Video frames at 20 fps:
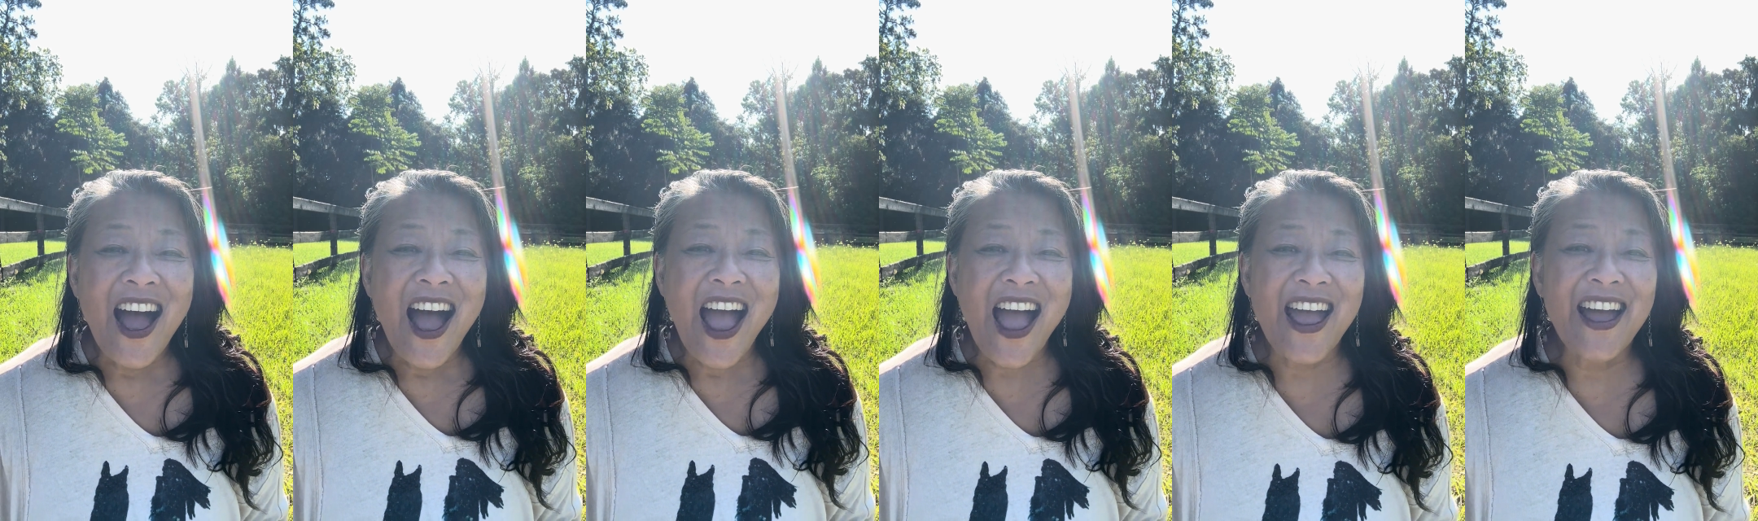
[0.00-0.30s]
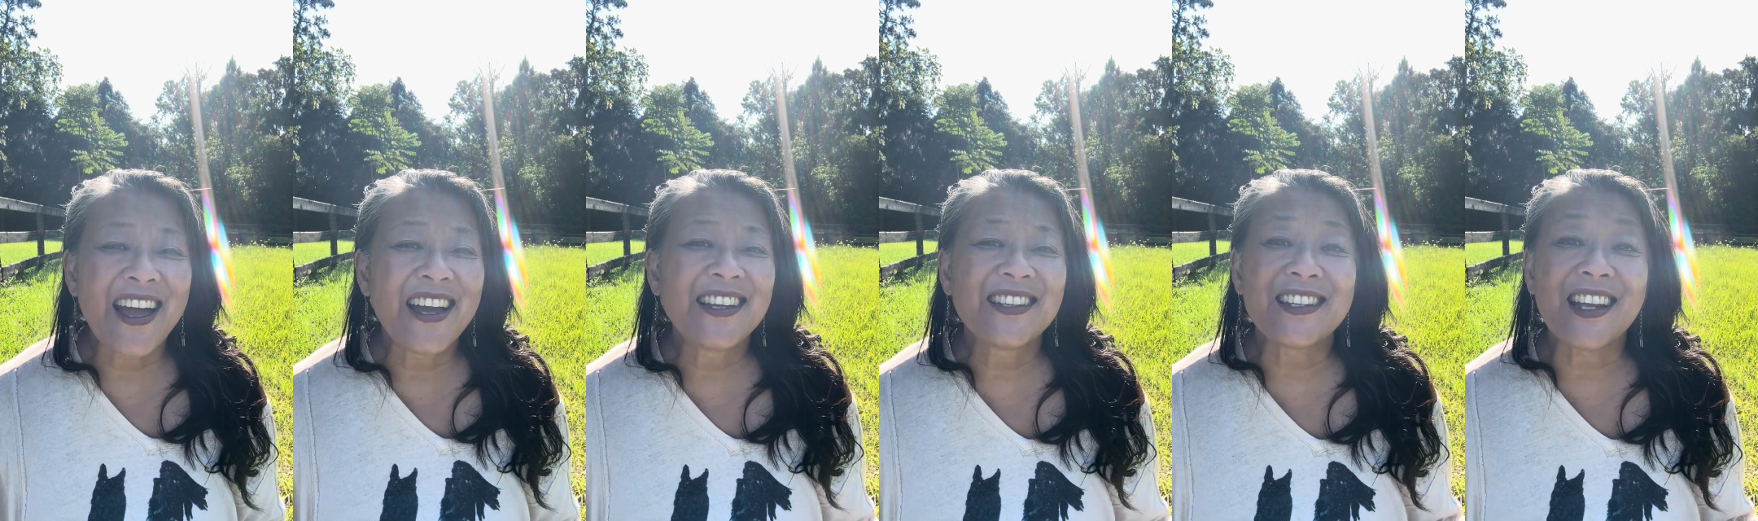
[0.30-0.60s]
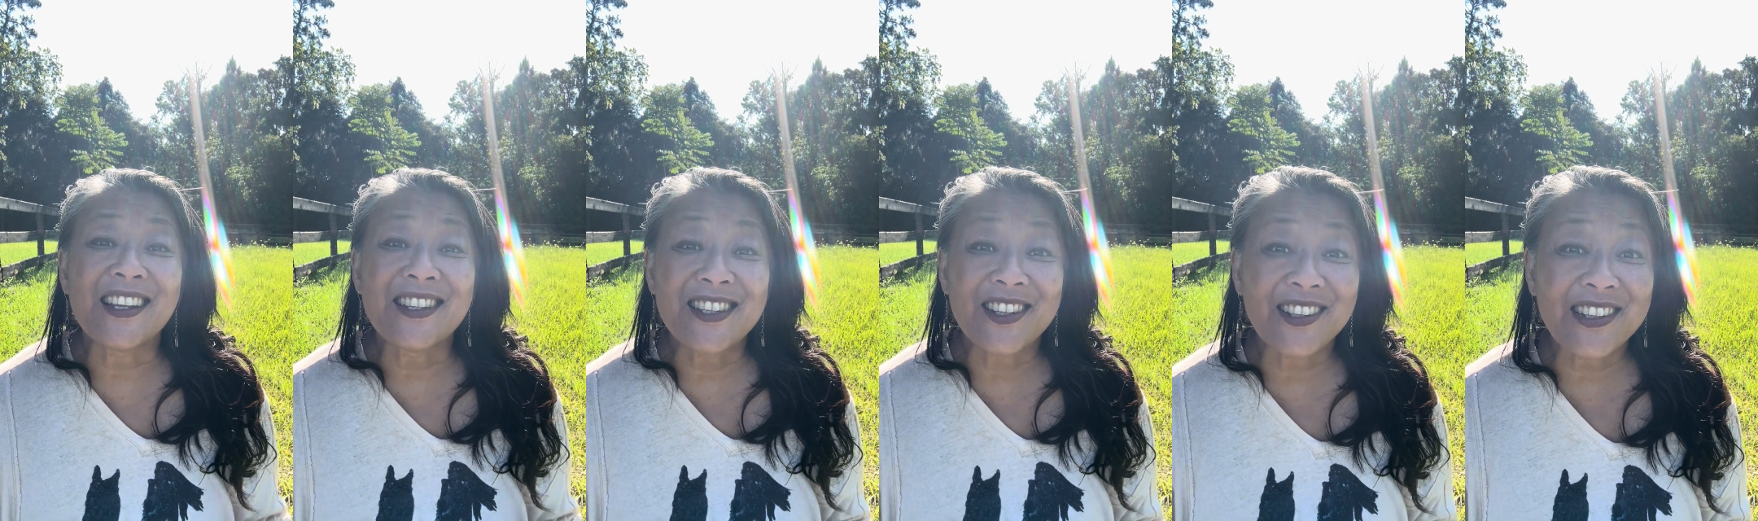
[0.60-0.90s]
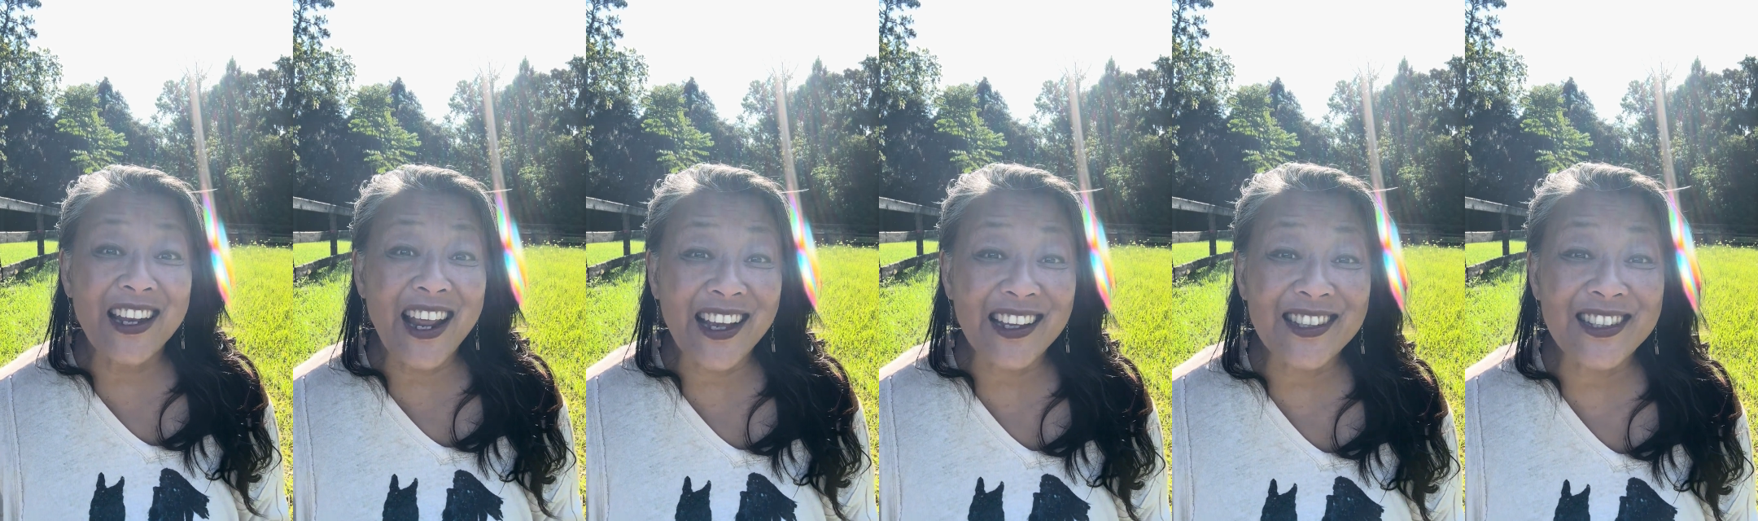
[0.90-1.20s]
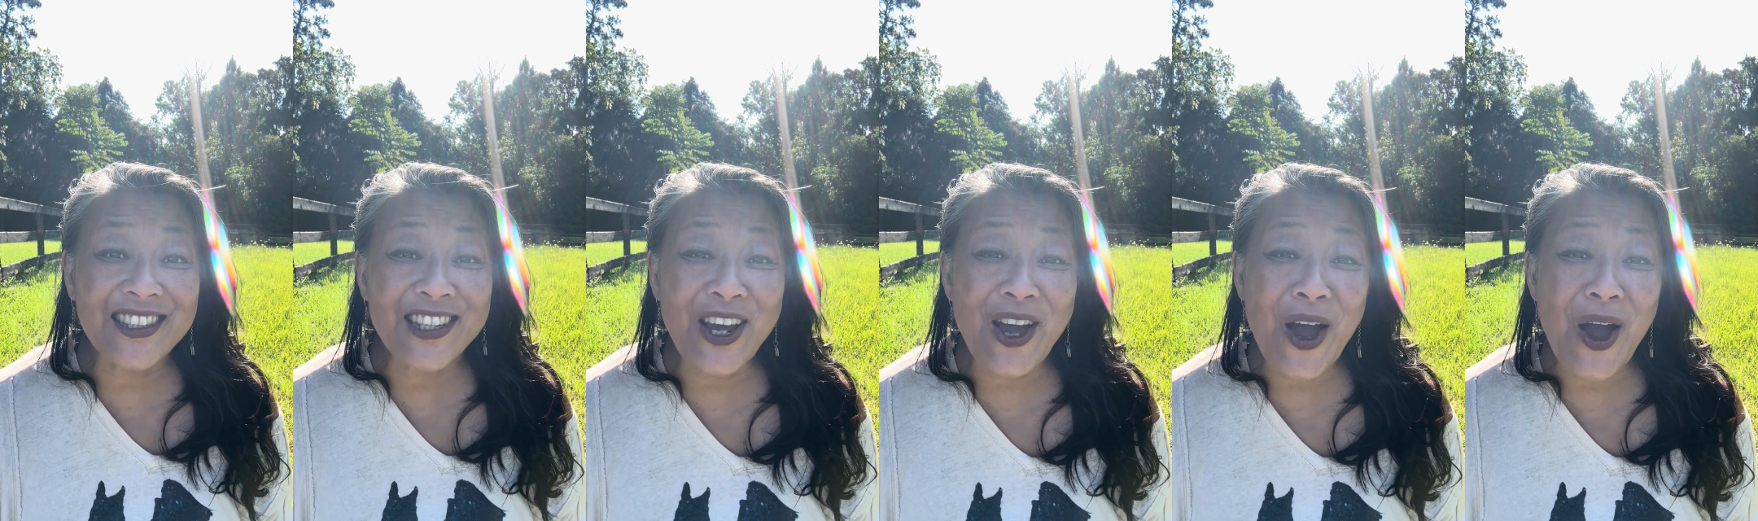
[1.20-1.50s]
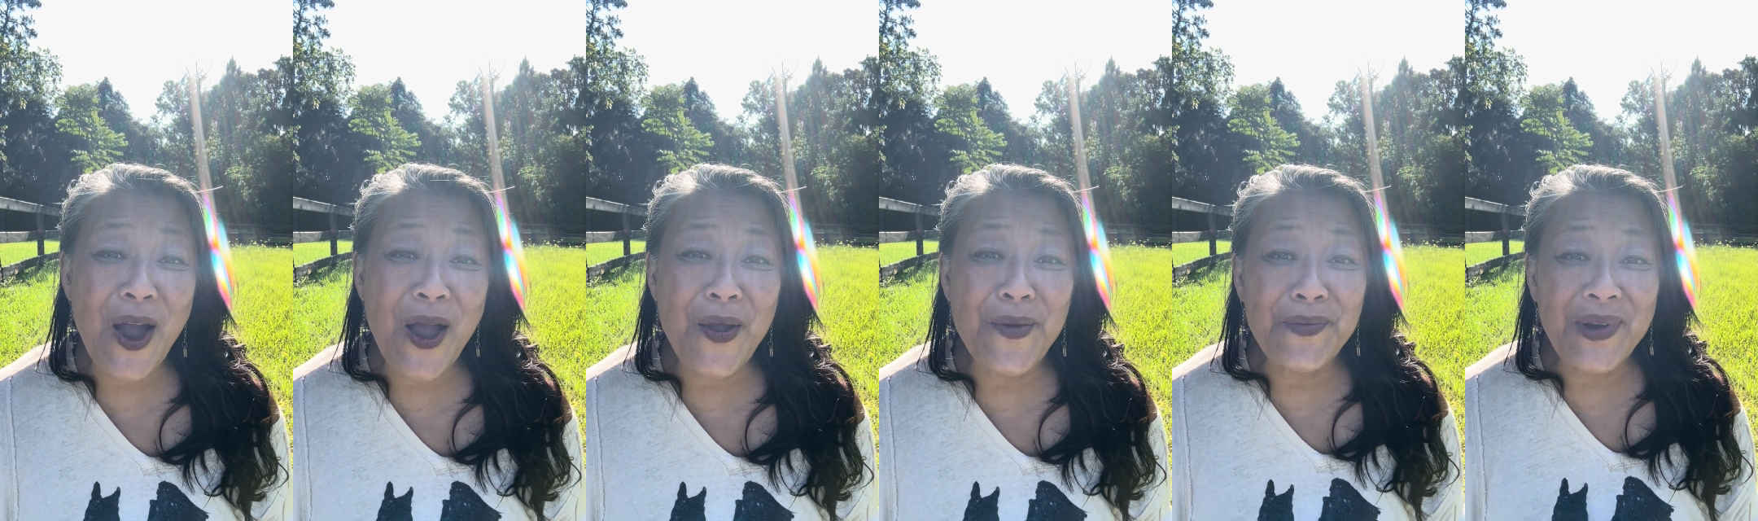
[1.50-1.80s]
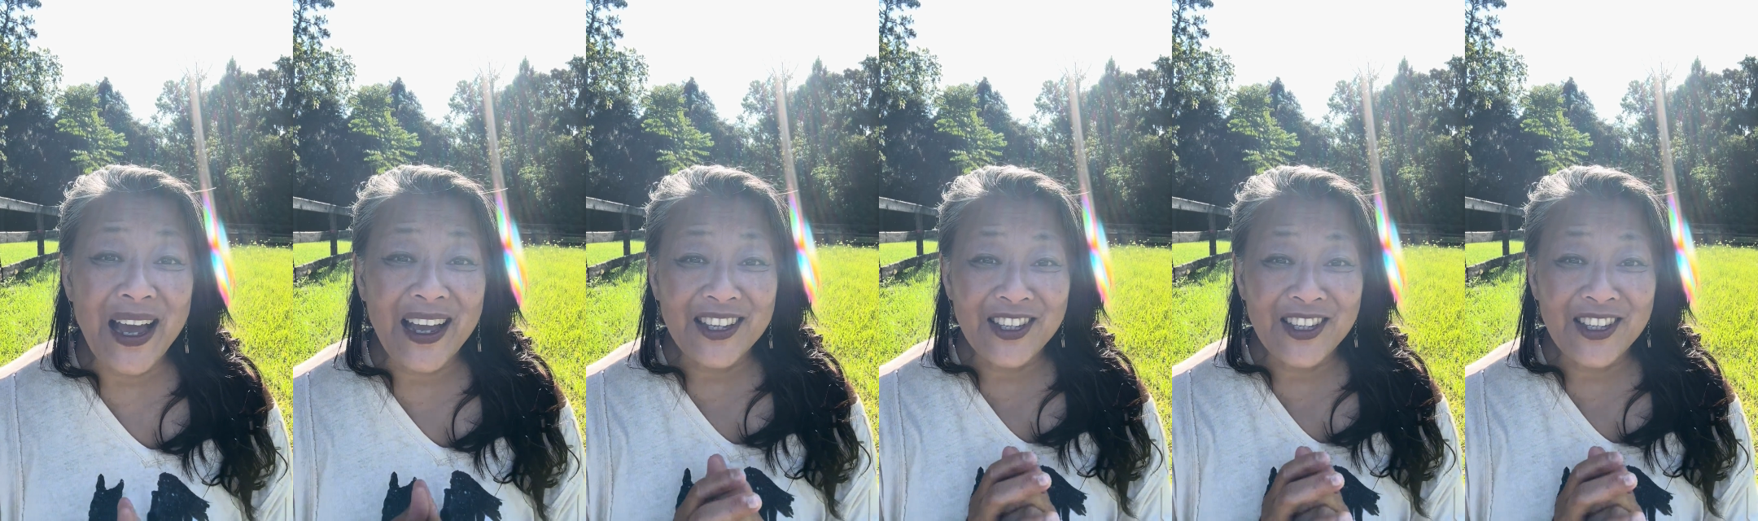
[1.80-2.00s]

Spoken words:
And until next time,